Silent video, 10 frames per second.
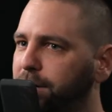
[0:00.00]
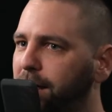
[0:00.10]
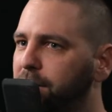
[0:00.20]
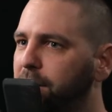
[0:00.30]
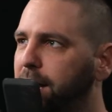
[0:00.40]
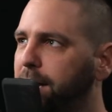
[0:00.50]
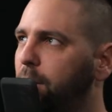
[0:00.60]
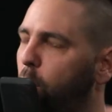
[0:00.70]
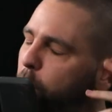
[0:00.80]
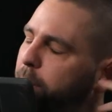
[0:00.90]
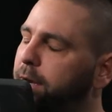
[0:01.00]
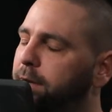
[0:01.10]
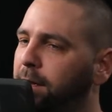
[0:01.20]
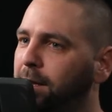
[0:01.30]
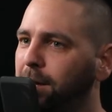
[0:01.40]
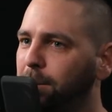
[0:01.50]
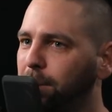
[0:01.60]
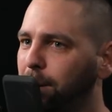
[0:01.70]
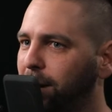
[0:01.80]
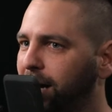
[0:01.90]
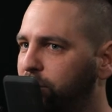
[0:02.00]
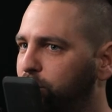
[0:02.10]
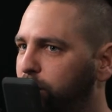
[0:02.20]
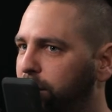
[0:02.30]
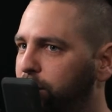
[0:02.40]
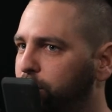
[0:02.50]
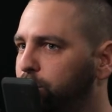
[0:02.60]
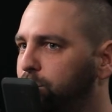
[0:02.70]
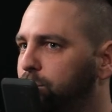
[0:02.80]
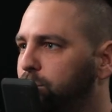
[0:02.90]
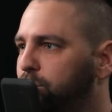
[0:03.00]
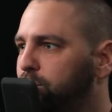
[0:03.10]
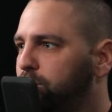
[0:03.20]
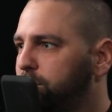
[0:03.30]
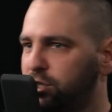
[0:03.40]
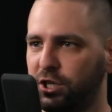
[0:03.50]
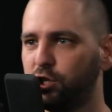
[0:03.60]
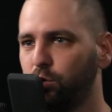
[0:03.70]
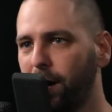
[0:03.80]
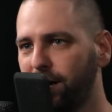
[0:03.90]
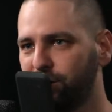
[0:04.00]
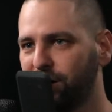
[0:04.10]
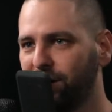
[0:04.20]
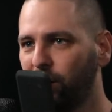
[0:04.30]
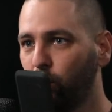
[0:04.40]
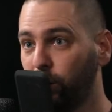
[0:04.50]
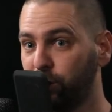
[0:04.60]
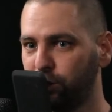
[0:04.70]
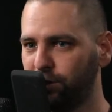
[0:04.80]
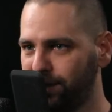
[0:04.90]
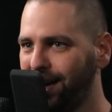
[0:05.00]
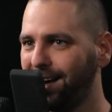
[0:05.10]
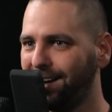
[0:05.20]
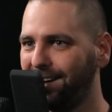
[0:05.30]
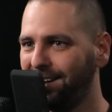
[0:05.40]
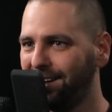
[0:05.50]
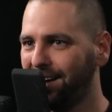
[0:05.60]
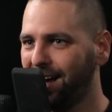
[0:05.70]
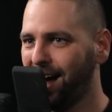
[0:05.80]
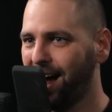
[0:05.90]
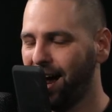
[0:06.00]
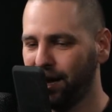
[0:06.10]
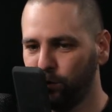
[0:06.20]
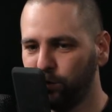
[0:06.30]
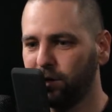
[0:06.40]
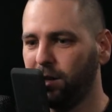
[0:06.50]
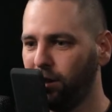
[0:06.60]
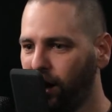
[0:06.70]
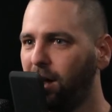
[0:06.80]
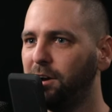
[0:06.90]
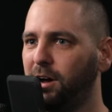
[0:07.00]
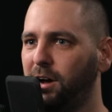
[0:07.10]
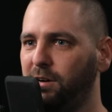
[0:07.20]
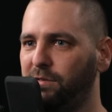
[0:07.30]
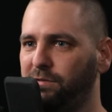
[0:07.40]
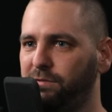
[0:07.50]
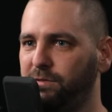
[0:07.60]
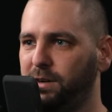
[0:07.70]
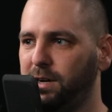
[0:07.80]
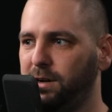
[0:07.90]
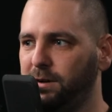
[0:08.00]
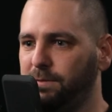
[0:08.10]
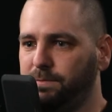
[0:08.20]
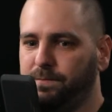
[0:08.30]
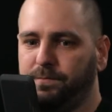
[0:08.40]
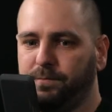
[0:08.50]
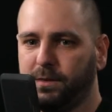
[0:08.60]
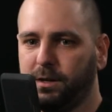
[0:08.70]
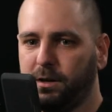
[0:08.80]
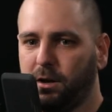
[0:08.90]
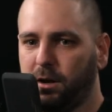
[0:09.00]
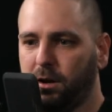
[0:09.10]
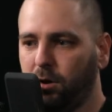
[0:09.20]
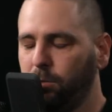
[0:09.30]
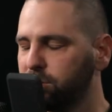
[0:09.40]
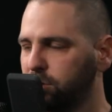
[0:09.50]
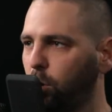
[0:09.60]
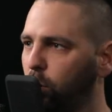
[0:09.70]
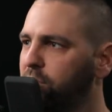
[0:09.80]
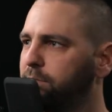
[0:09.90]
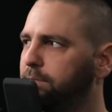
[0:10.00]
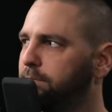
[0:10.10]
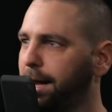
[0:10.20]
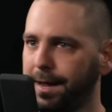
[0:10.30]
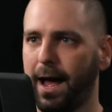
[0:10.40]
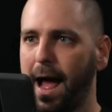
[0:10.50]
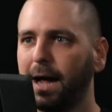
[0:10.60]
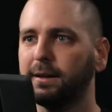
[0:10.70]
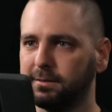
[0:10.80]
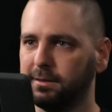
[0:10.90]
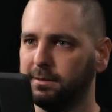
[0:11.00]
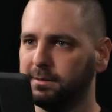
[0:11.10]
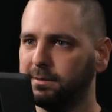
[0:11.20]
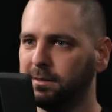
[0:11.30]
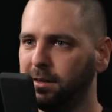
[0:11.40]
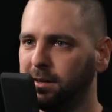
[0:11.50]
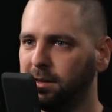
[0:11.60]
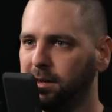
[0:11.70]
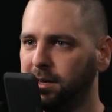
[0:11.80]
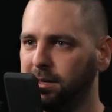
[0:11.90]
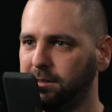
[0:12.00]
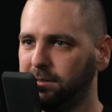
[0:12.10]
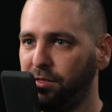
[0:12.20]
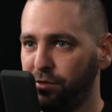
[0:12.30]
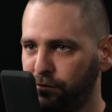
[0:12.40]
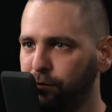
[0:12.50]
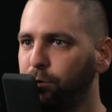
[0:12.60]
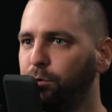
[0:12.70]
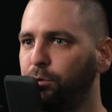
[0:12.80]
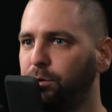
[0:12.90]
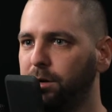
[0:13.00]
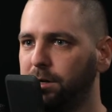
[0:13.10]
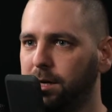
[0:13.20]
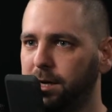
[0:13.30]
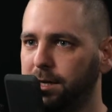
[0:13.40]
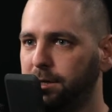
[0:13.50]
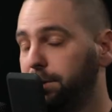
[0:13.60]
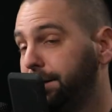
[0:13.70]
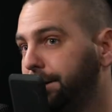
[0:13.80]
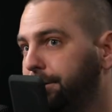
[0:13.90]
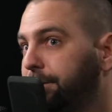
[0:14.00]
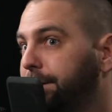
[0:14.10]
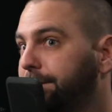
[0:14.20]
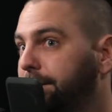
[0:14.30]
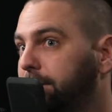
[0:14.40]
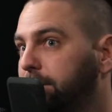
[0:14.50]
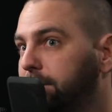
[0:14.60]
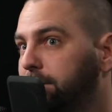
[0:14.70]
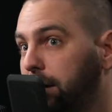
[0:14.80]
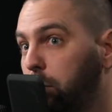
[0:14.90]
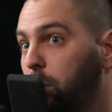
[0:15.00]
together, and it opened my mind to a new situation, which today I use a lot of, um, almost all of my access is through uh, humanitarian organizations that I